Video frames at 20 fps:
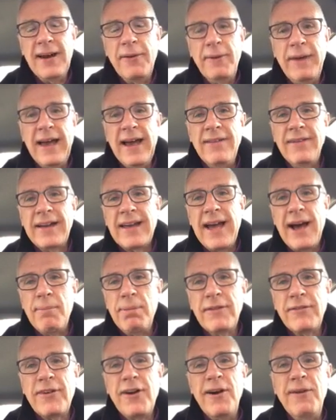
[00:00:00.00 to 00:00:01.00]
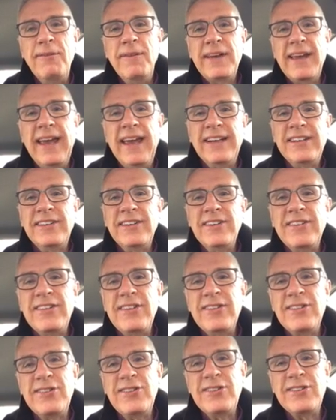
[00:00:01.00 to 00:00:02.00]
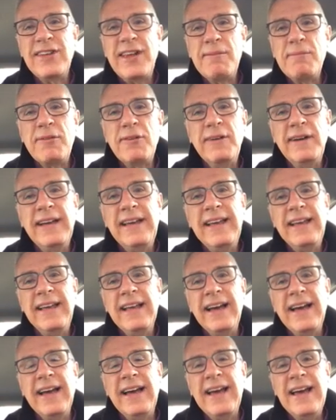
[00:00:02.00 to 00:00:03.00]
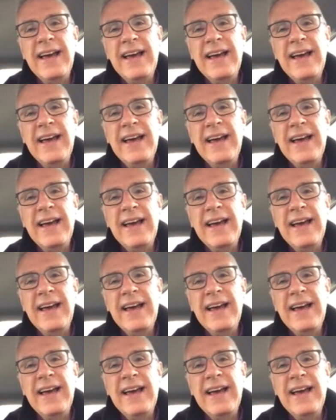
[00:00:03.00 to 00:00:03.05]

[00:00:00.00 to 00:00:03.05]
We have a couple of congregations in Sault Ste. Marie,